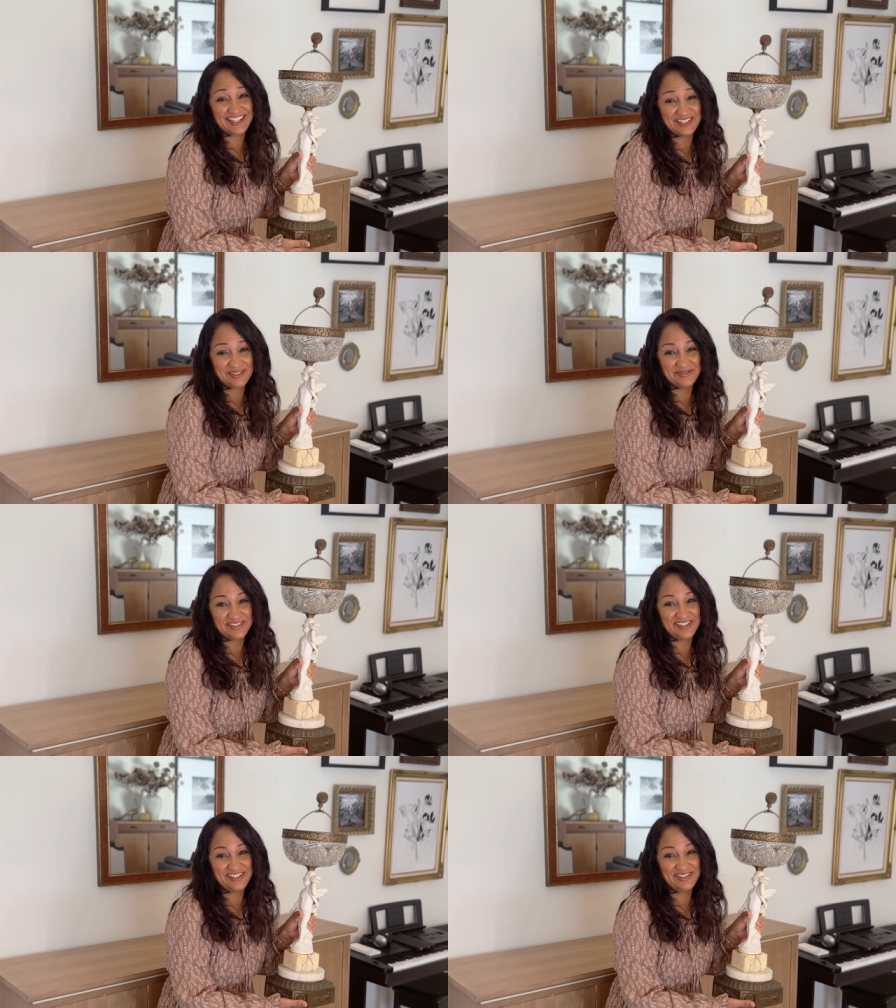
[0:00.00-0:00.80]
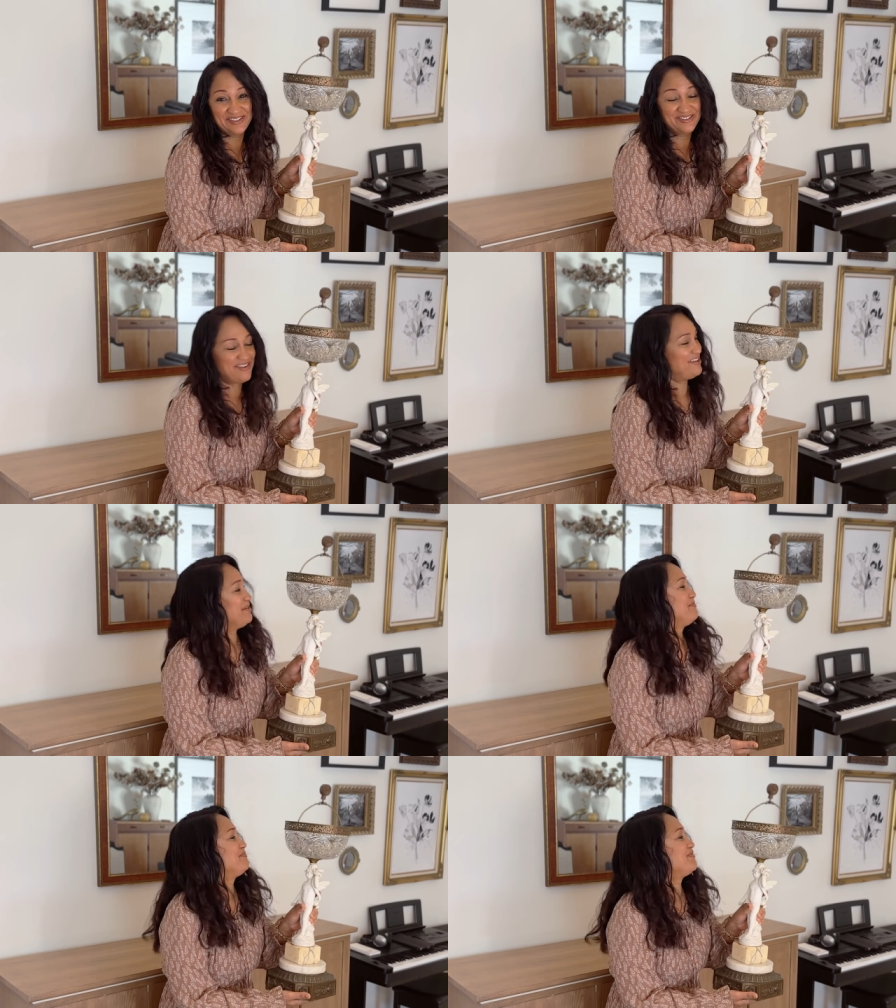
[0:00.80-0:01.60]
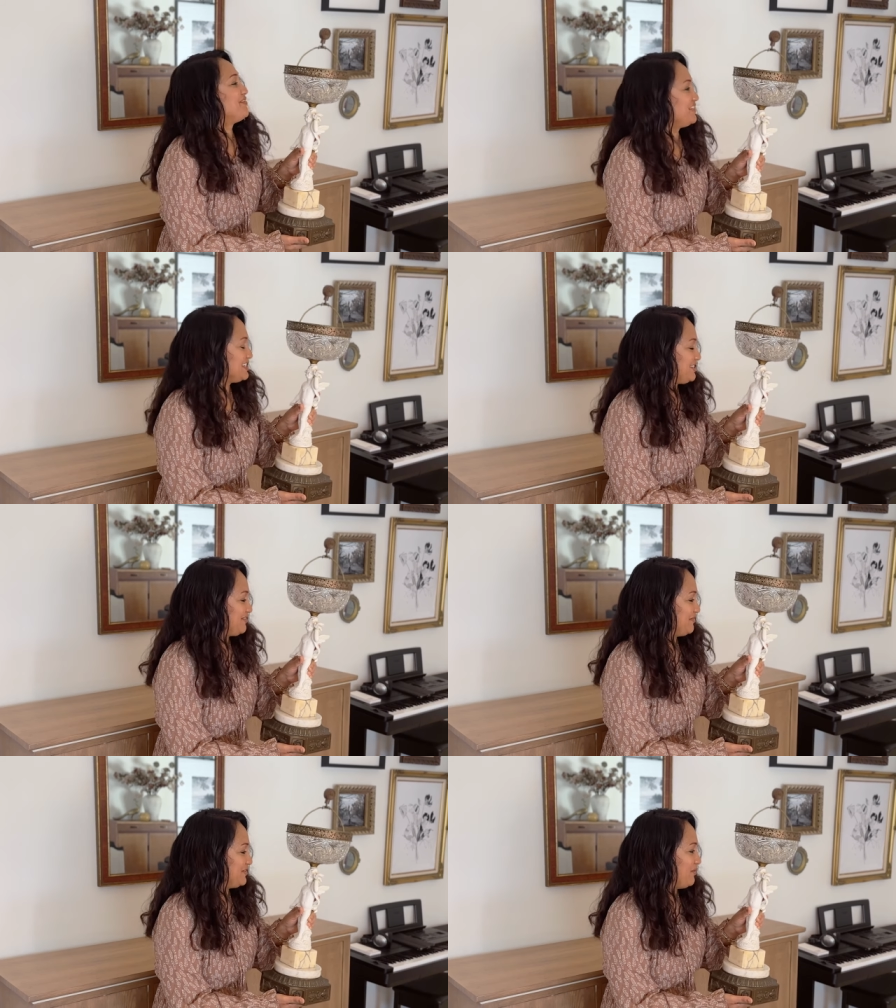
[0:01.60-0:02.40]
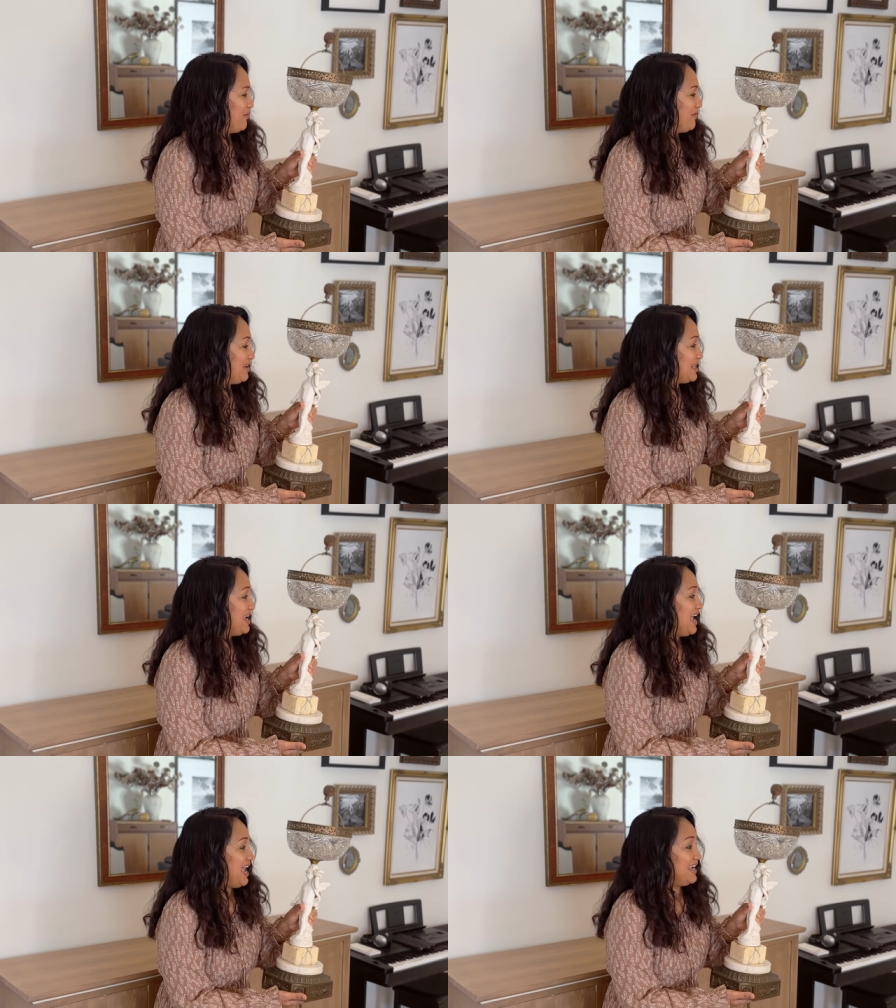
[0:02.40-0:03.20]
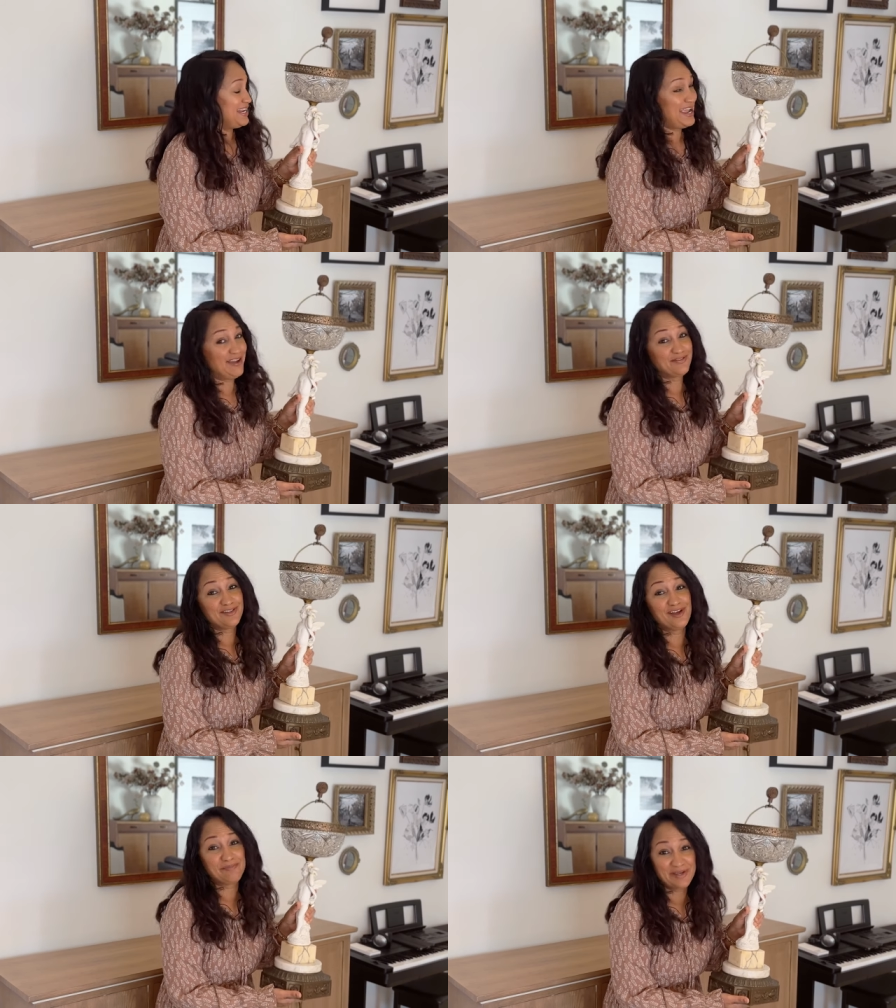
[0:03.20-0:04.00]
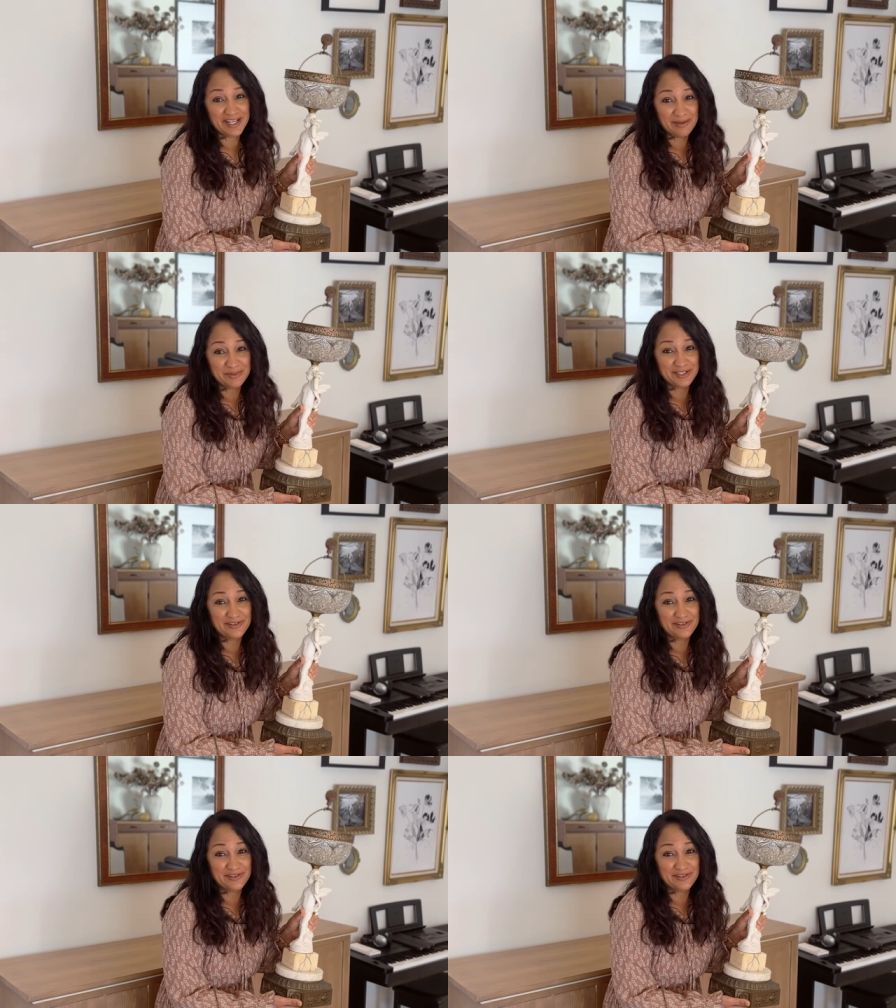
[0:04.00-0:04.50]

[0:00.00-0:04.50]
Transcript: this with you on a previous thrift haul and I have not been able to